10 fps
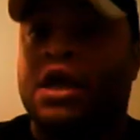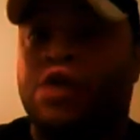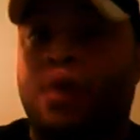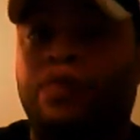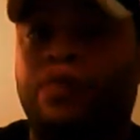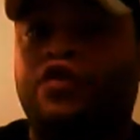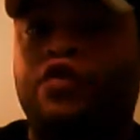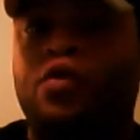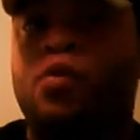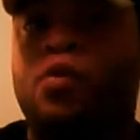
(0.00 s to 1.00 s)
Those
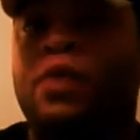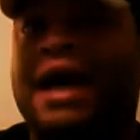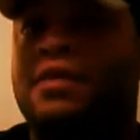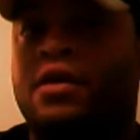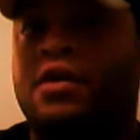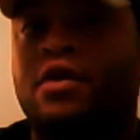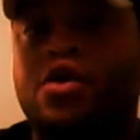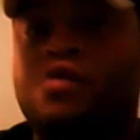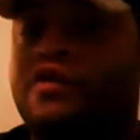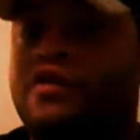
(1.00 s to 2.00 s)
two got the hugest